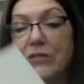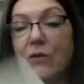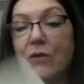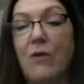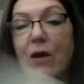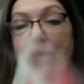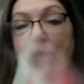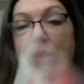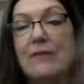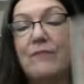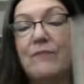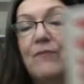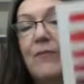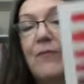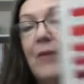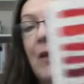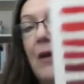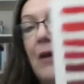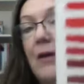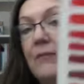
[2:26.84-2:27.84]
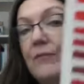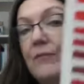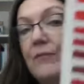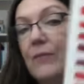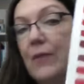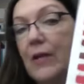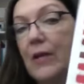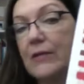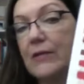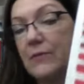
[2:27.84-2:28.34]
I
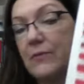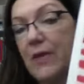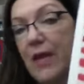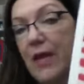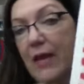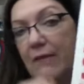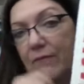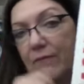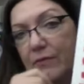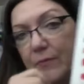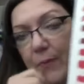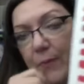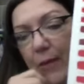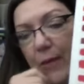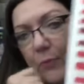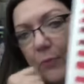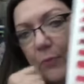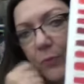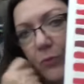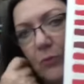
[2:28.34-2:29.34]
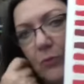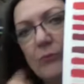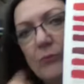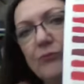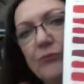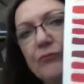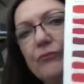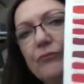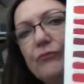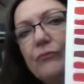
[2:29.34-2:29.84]
got some canvas paper
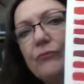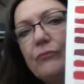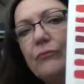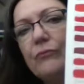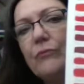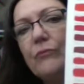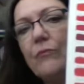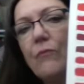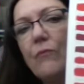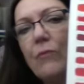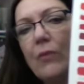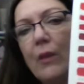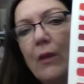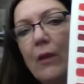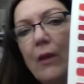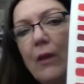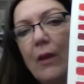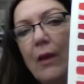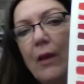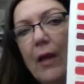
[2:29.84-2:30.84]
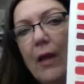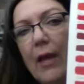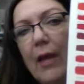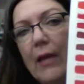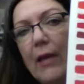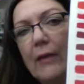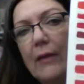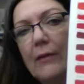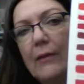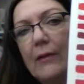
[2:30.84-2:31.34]

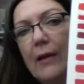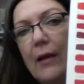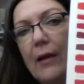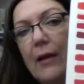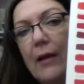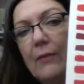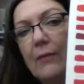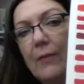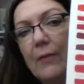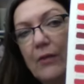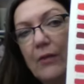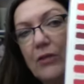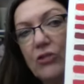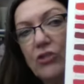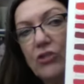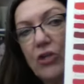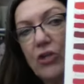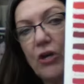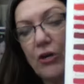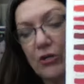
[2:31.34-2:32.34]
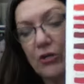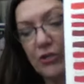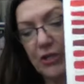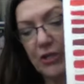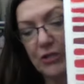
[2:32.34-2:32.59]
and I made these charts.